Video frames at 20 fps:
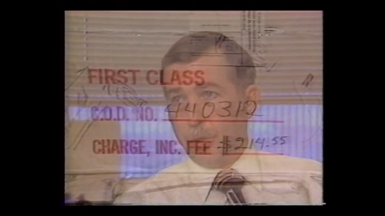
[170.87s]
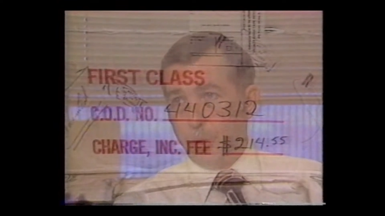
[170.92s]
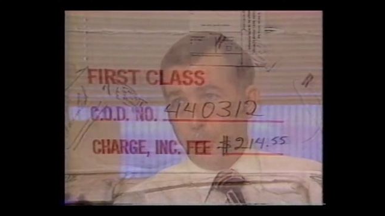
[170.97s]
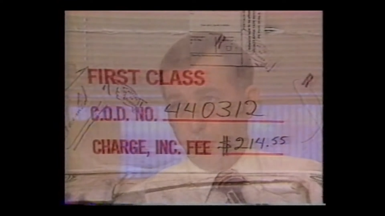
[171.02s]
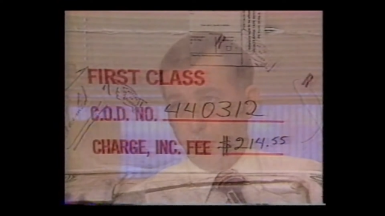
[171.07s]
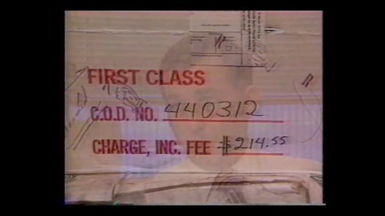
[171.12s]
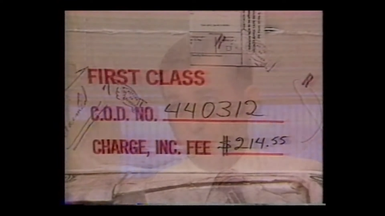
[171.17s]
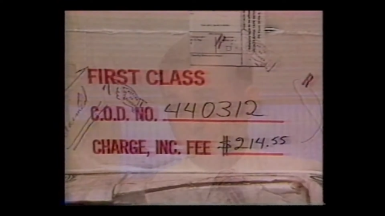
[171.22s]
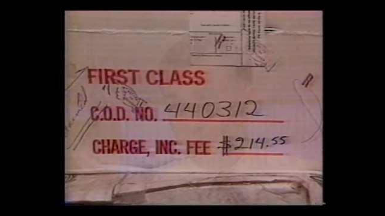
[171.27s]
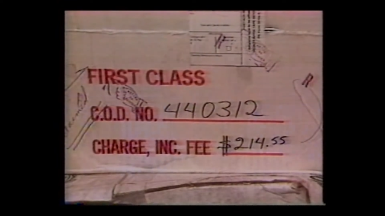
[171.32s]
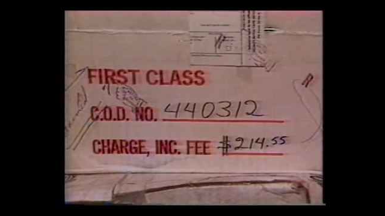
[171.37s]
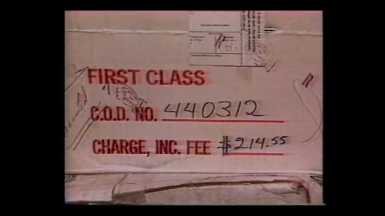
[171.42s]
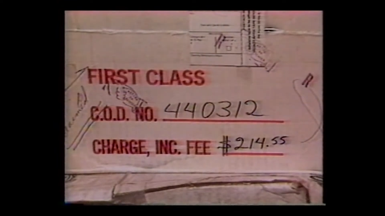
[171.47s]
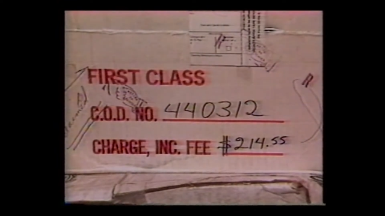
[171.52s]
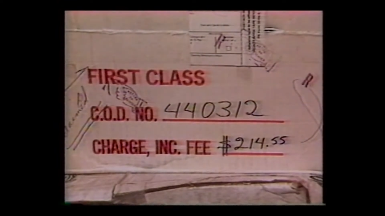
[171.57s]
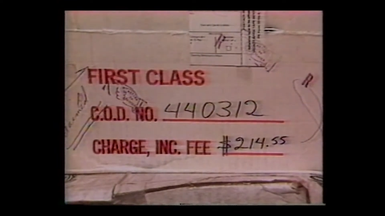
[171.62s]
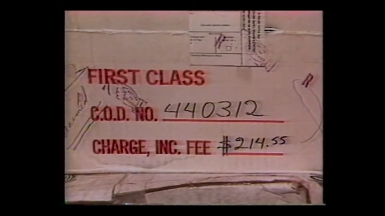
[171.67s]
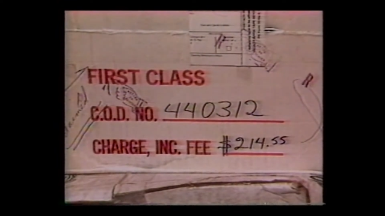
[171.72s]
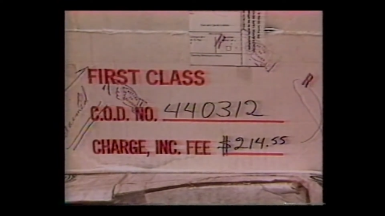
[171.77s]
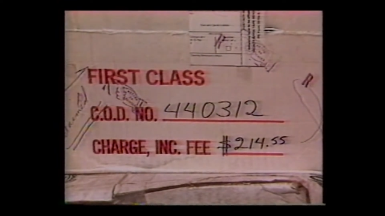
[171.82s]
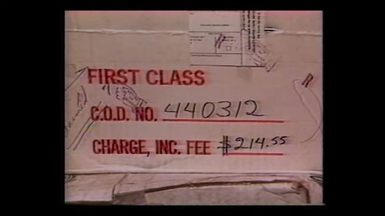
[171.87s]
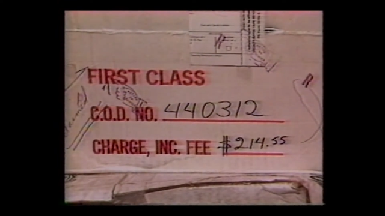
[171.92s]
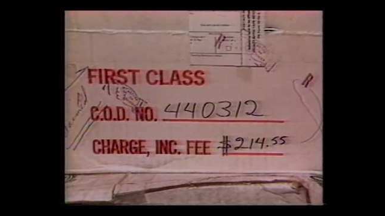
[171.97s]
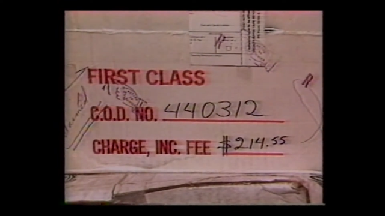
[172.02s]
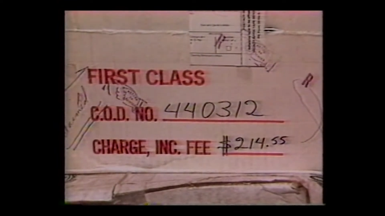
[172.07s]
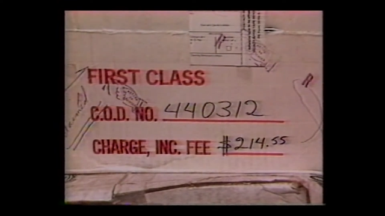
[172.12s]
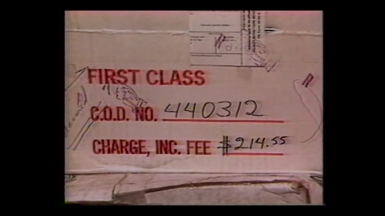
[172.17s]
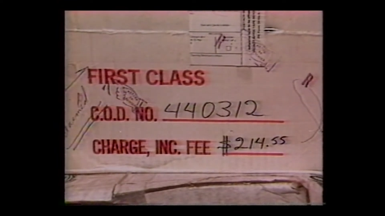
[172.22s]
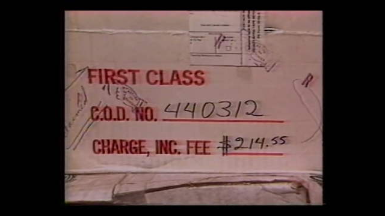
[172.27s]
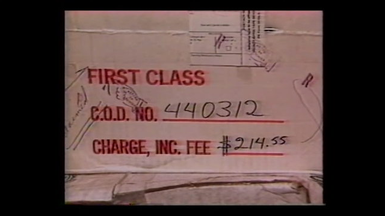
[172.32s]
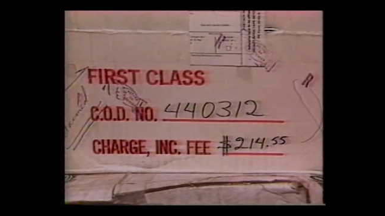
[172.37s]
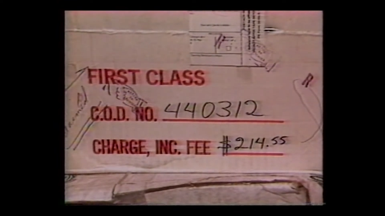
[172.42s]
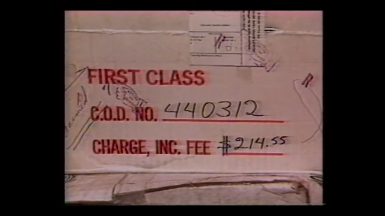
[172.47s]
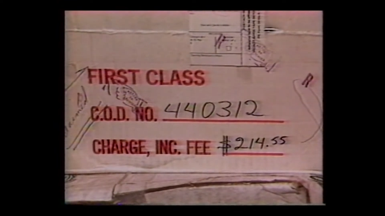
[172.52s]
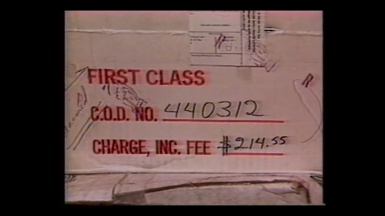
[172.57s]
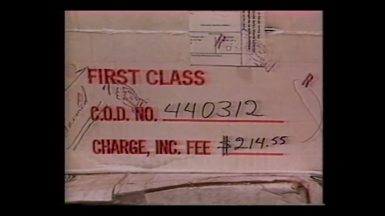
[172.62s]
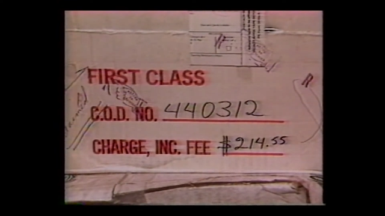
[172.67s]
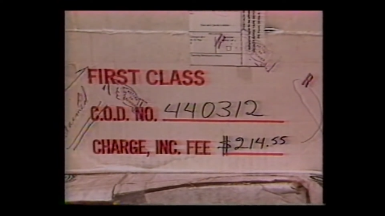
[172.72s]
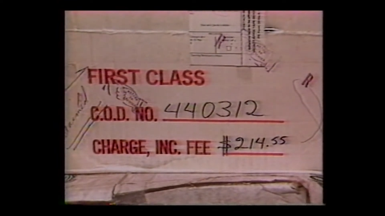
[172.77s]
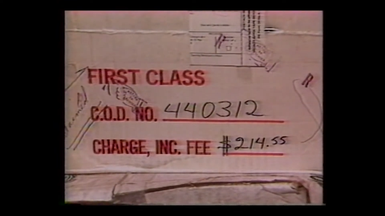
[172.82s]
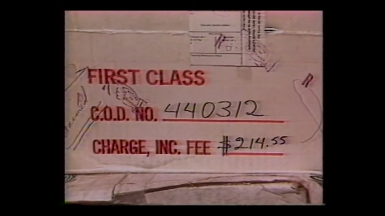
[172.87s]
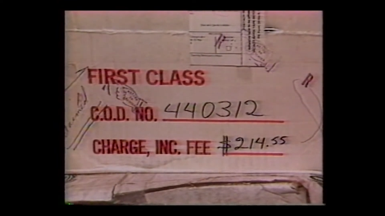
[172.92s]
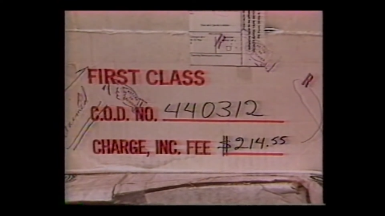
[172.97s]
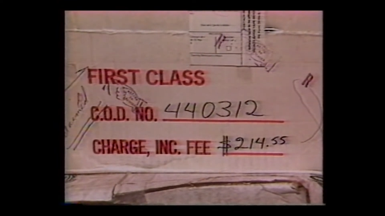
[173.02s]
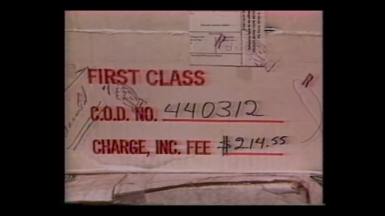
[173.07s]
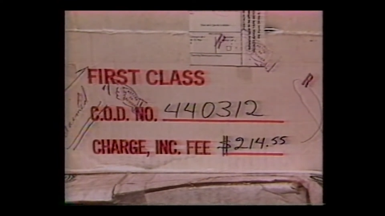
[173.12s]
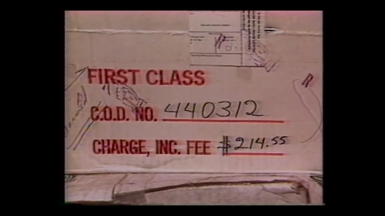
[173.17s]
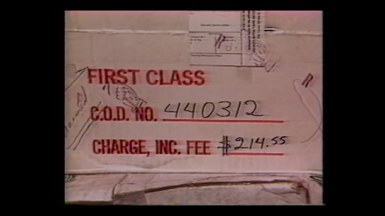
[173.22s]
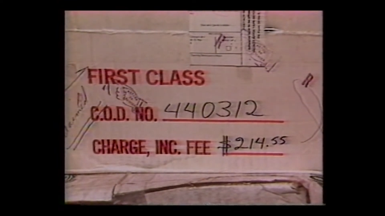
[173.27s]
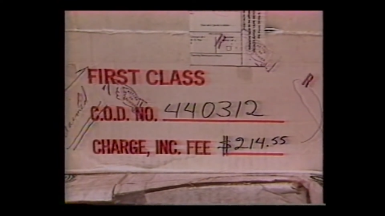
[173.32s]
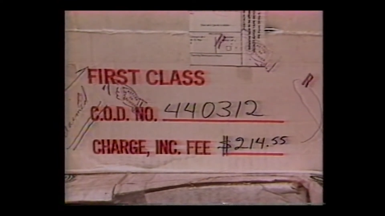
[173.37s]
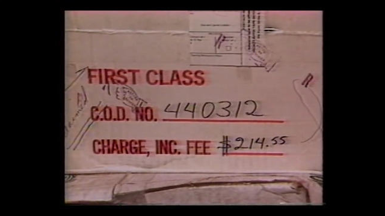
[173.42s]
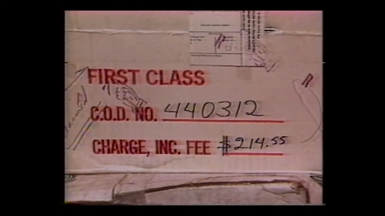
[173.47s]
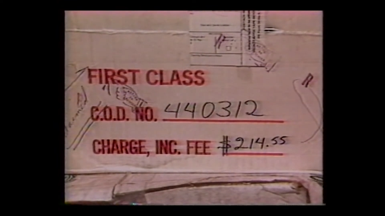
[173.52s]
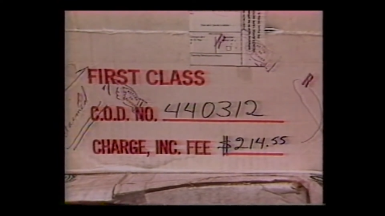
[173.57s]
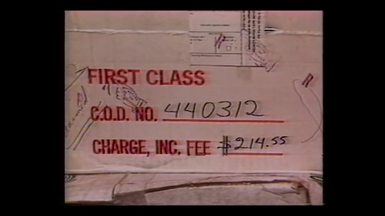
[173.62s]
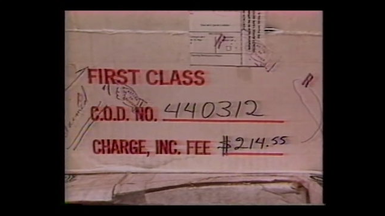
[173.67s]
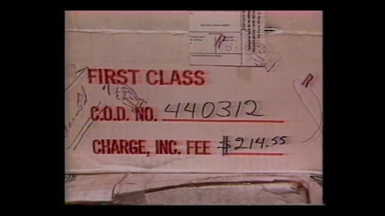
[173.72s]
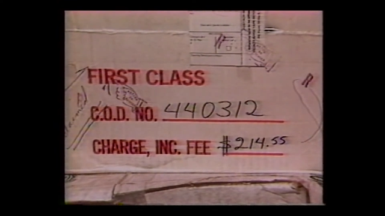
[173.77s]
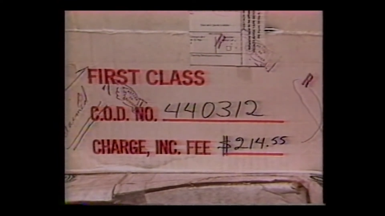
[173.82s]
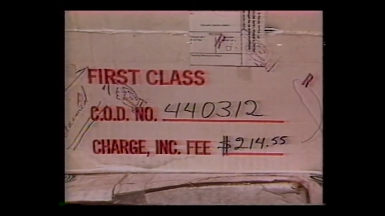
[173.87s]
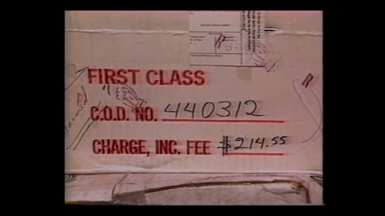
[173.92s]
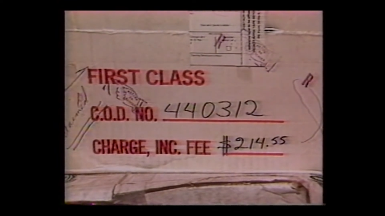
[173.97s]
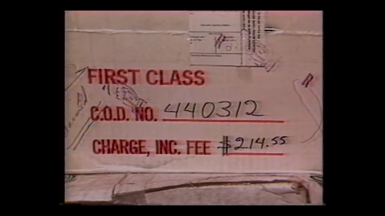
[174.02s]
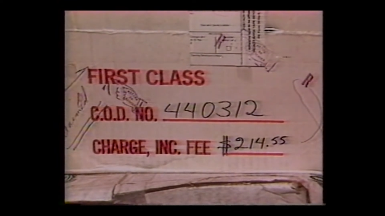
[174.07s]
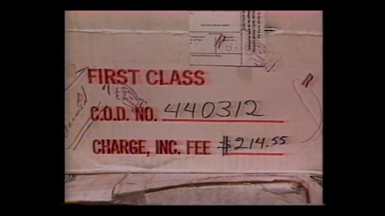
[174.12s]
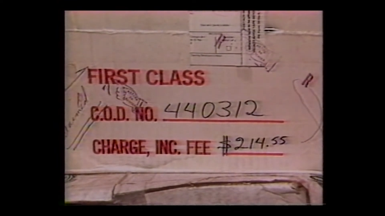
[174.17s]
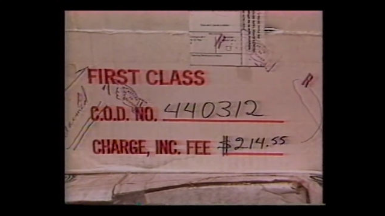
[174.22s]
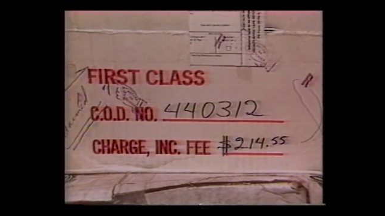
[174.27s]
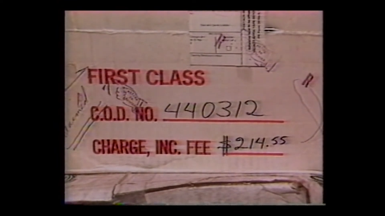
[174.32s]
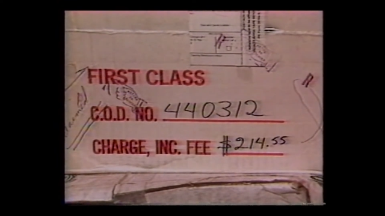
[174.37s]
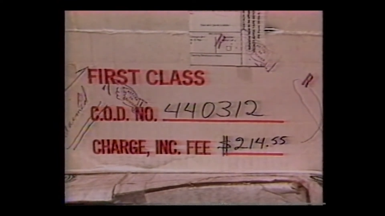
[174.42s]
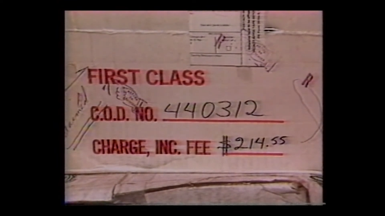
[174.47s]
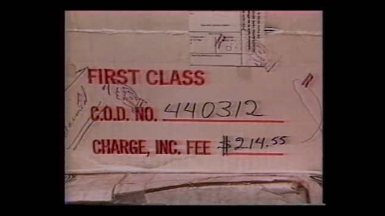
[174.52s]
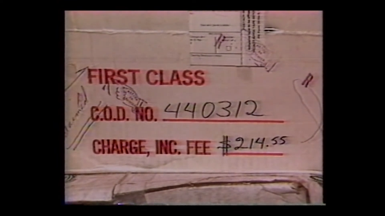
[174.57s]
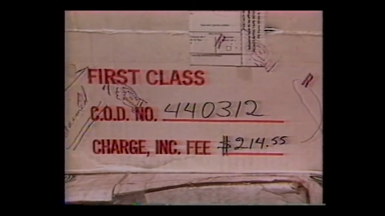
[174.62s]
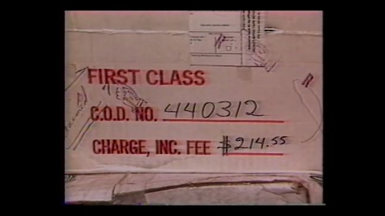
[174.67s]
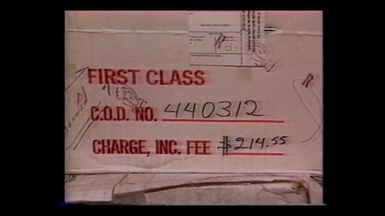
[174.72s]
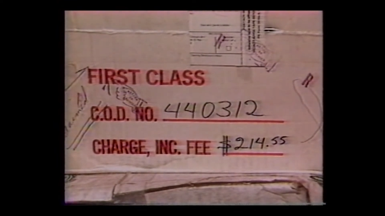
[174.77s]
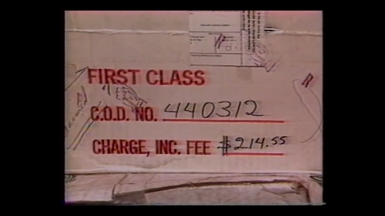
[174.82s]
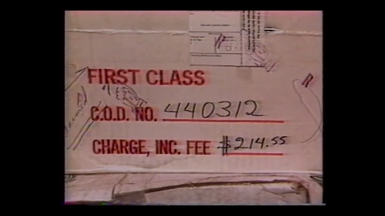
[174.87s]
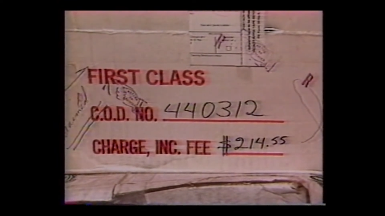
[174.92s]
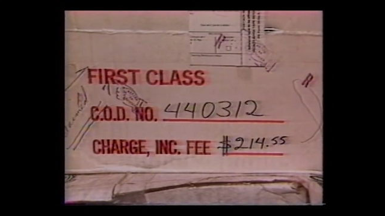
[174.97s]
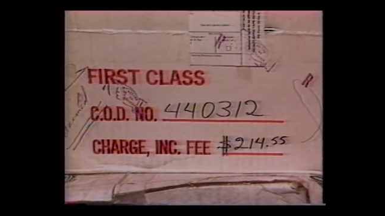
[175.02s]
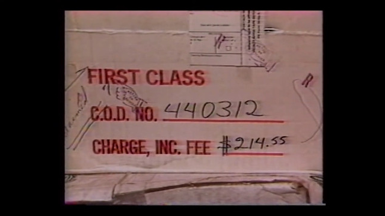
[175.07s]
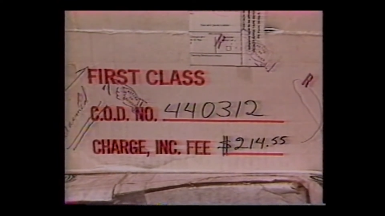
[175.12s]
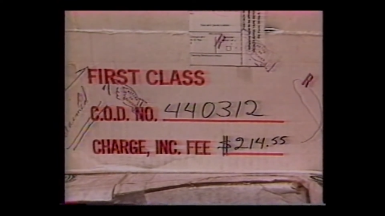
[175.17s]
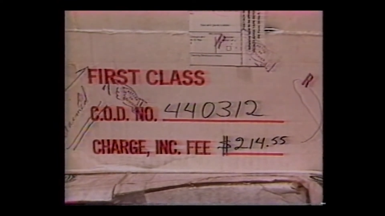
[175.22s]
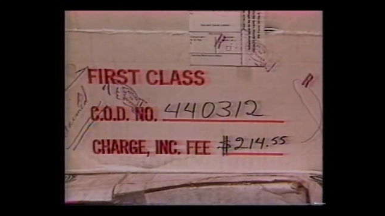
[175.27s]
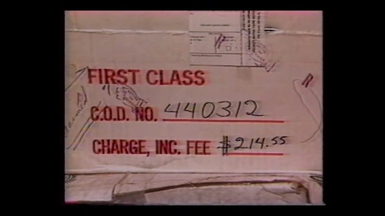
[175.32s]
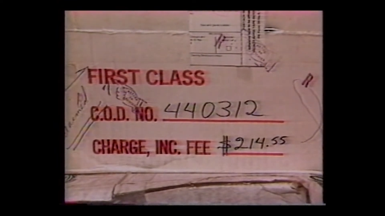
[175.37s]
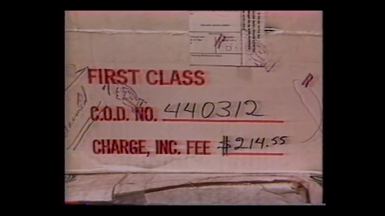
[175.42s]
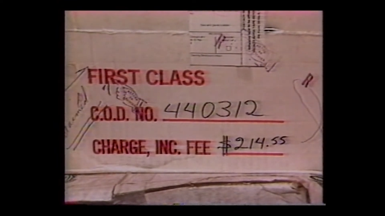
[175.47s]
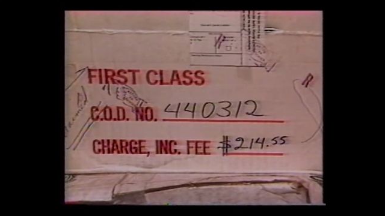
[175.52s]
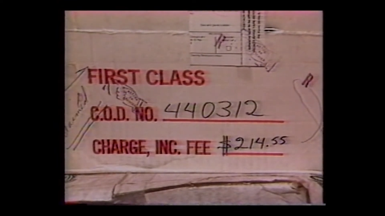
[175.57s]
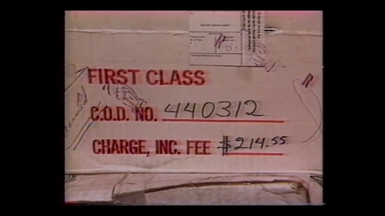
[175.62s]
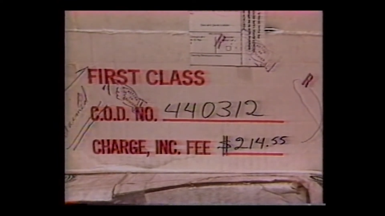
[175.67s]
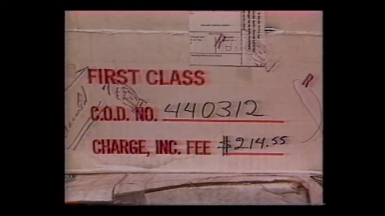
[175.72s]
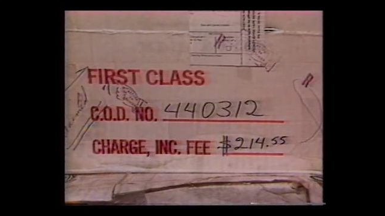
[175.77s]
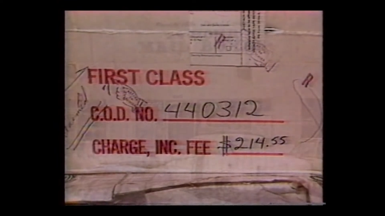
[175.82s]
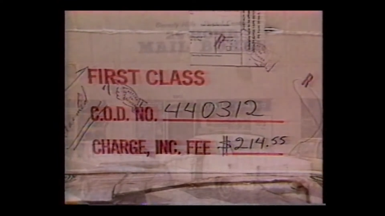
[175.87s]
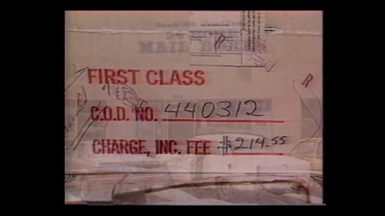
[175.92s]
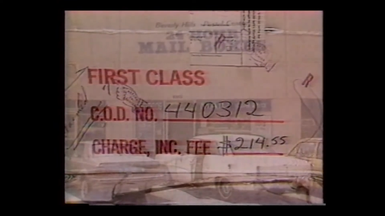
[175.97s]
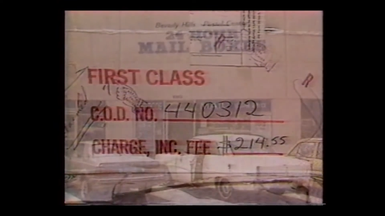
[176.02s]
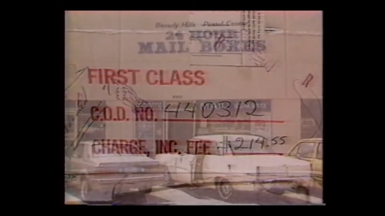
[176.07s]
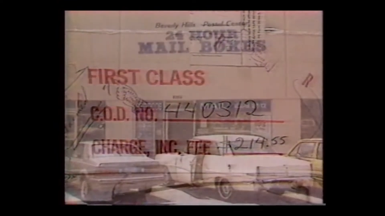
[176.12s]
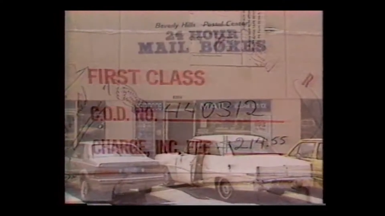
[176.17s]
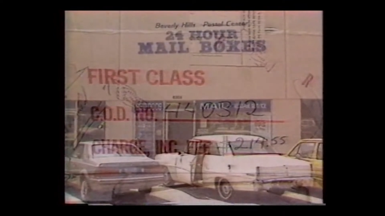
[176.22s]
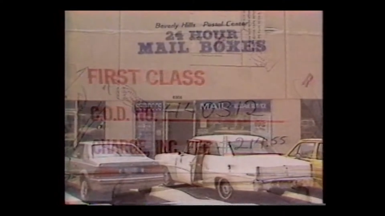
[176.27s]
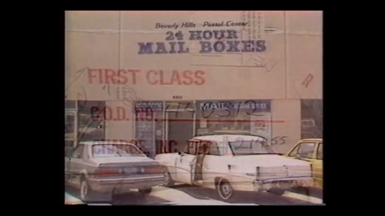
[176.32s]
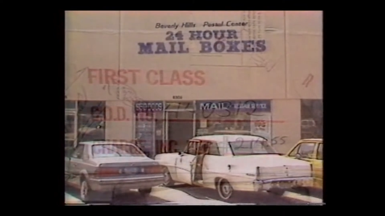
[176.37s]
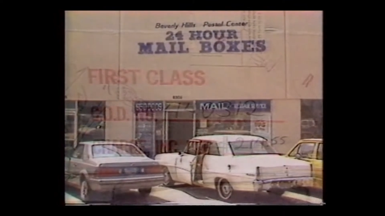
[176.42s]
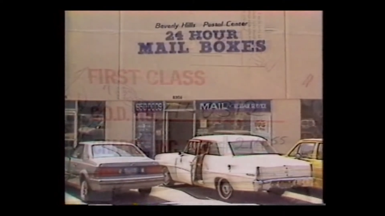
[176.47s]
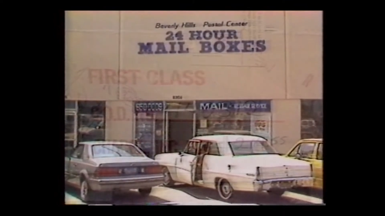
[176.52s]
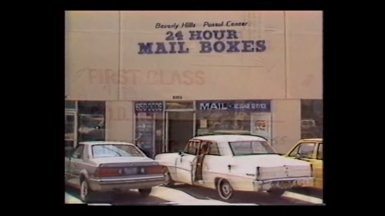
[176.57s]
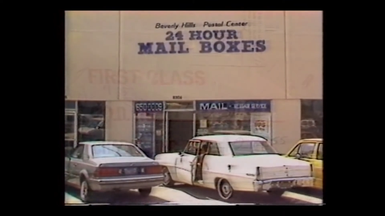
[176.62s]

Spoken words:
(no speaker visible)